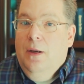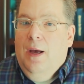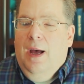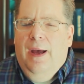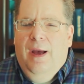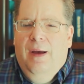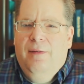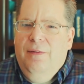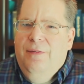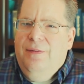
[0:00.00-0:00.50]

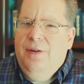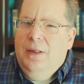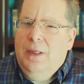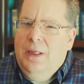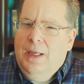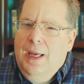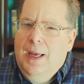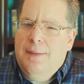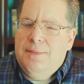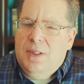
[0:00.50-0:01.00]
I have a
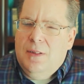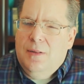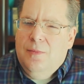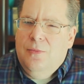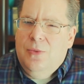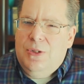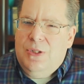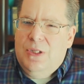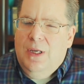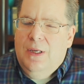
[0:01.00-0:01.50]
feeling Absalom
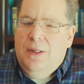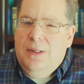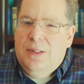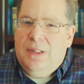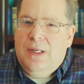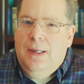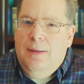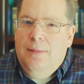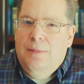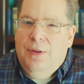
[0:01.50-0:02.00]
would say the
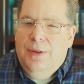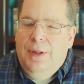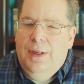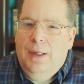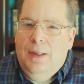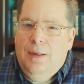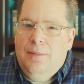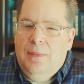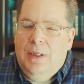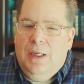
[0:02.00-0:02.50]
same
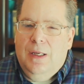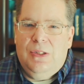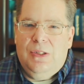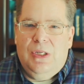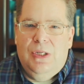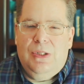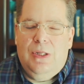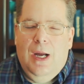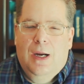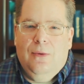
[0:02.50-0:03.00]
thing, because
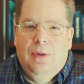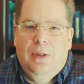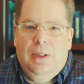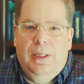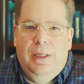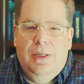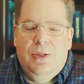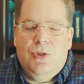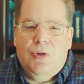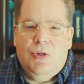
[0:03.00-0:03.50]
he's not
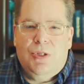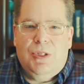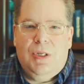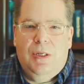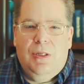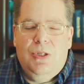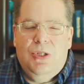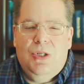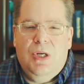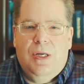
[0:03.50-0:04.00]
really interested
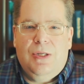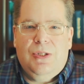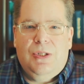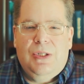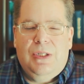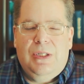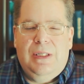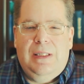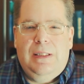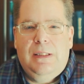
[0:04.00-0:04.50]
in
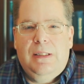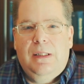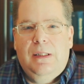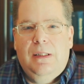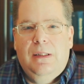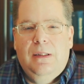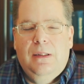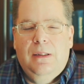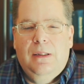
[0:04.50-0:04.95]
justice, is he?